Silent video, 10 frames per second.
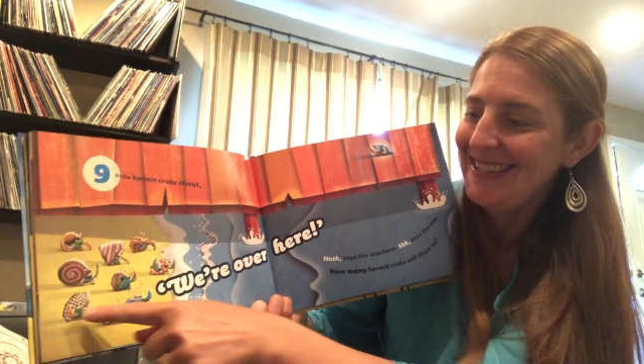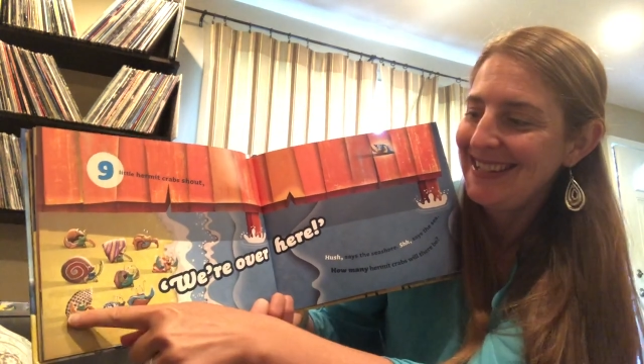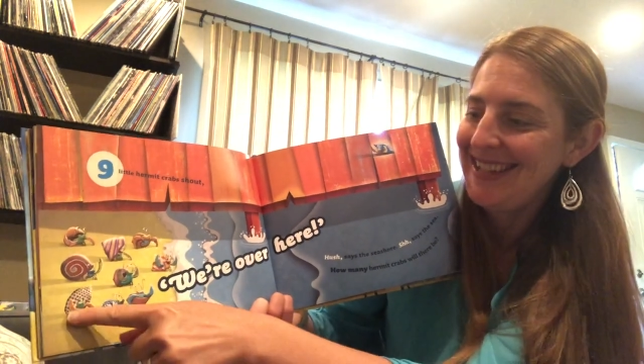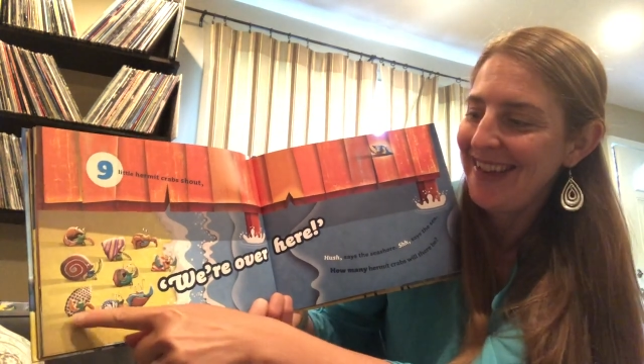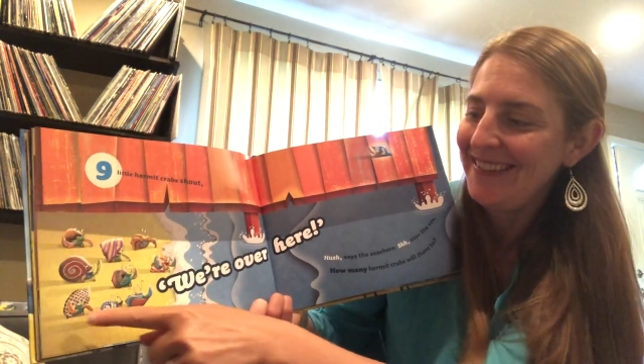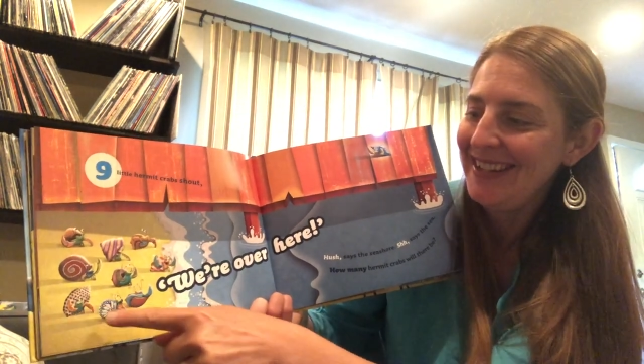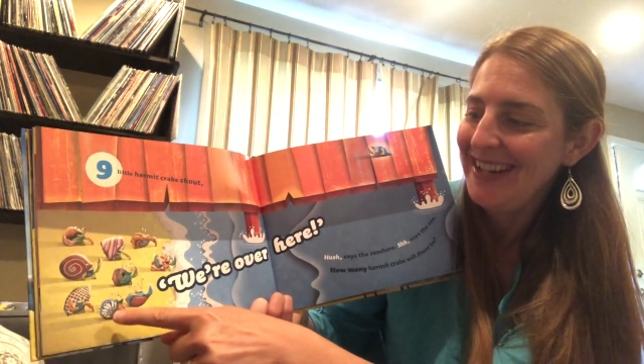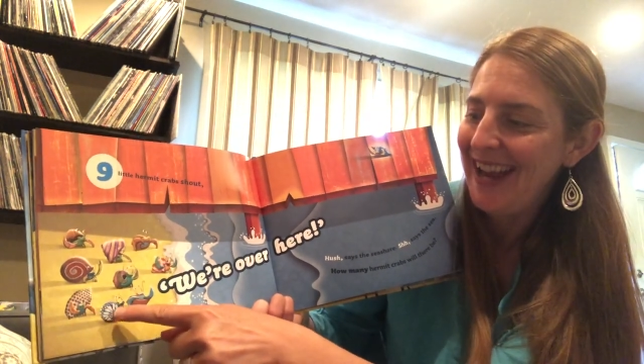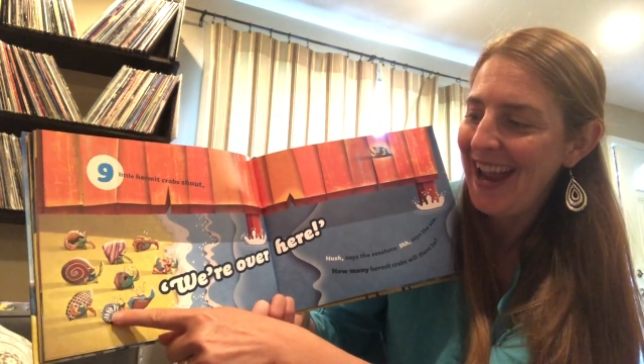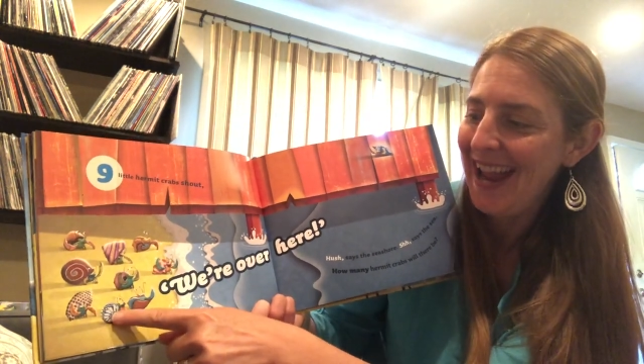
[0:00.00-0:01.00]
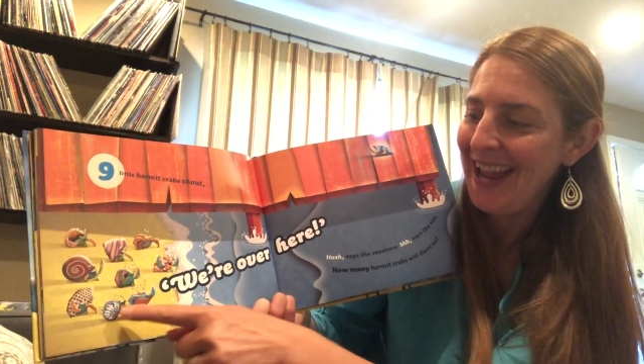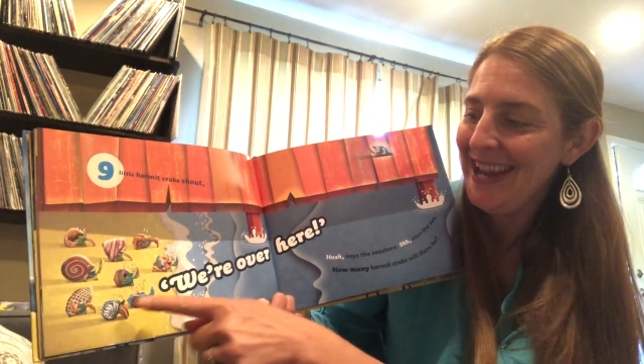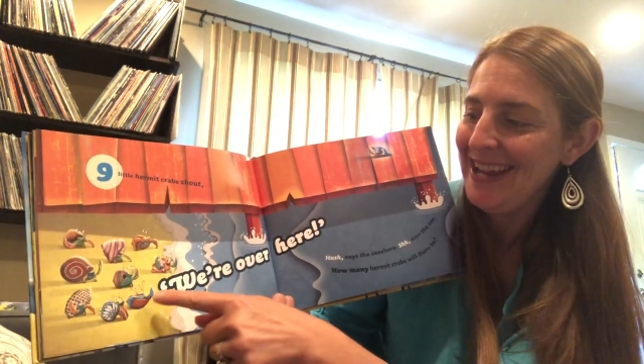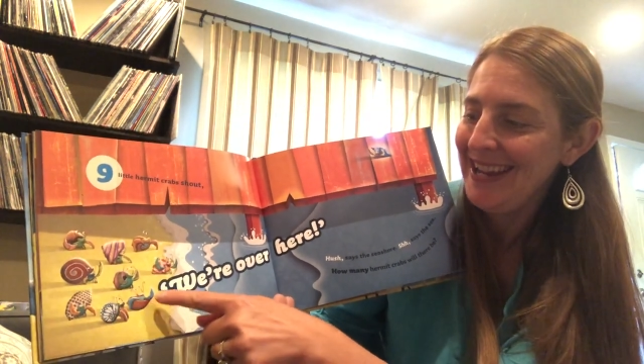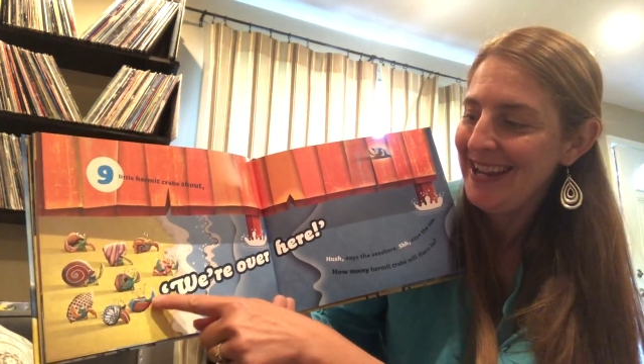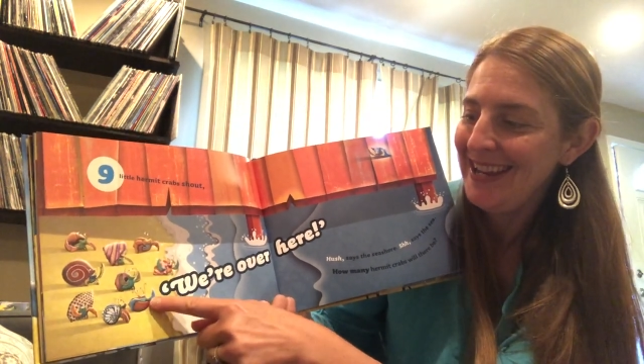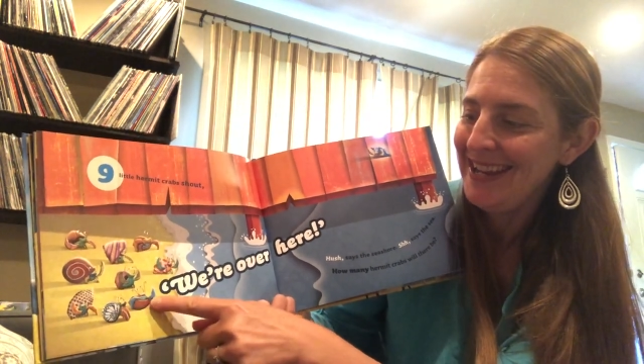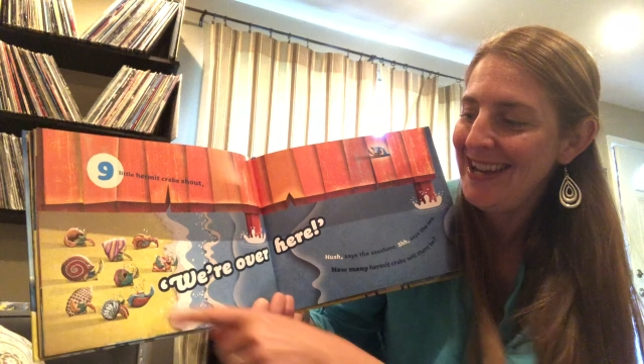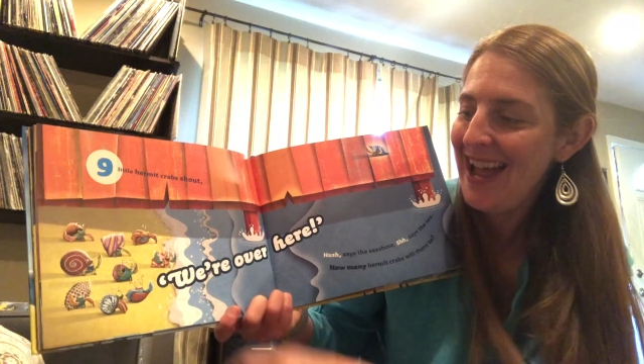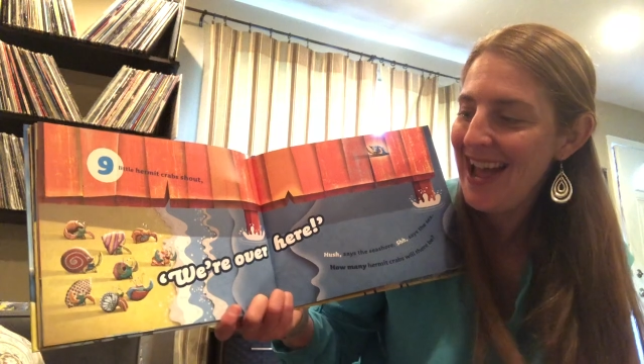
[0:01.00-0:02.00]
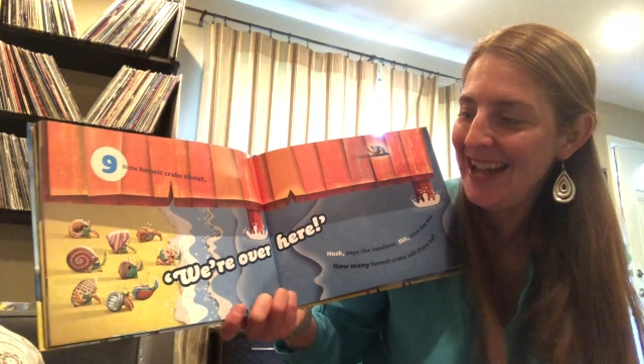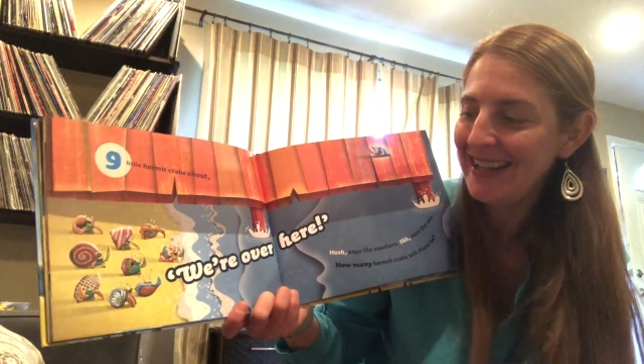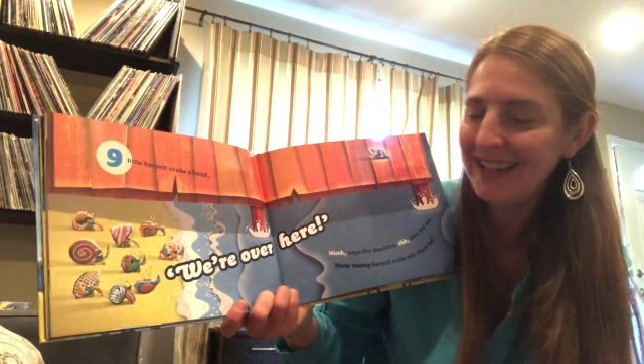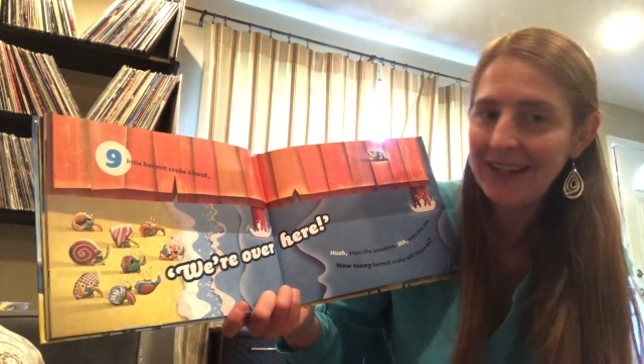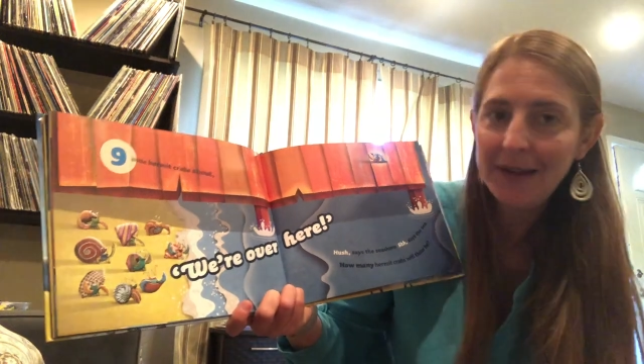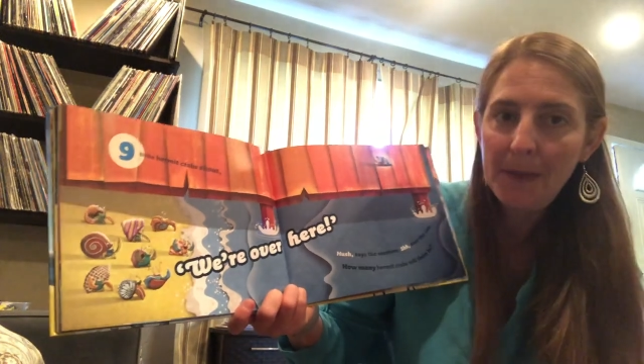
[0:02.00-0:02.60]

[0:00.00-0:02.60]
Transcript: 7, 8, 9.